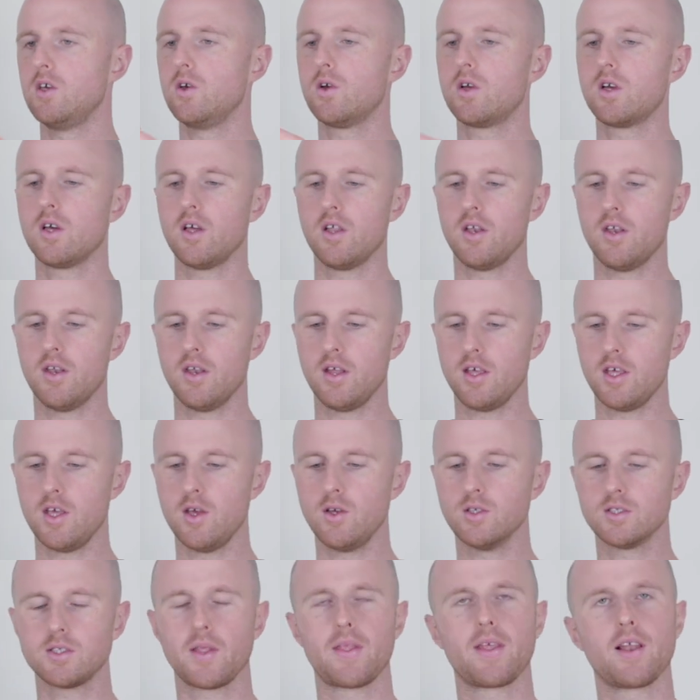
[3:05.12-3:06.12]
you
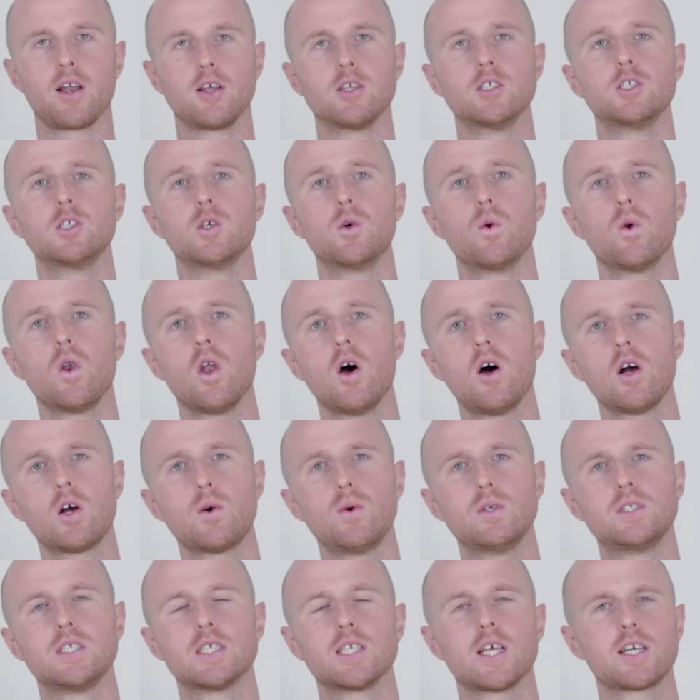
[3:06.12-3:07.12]
can use something like dual
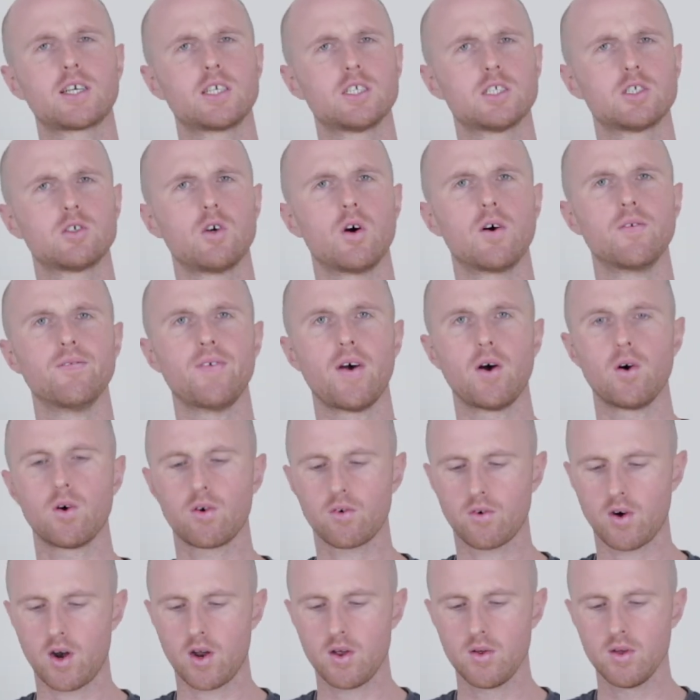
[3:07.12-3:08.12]
lock, which is like a strong
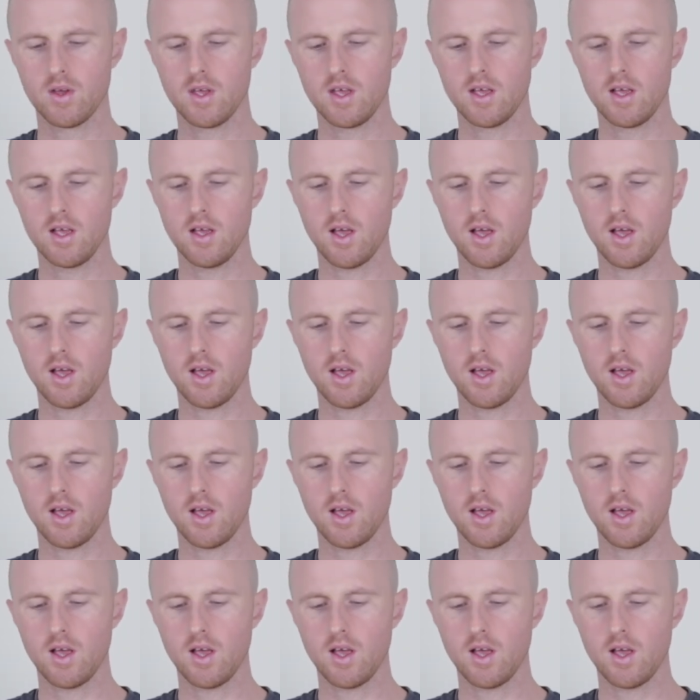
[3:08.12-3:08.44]
Velcro,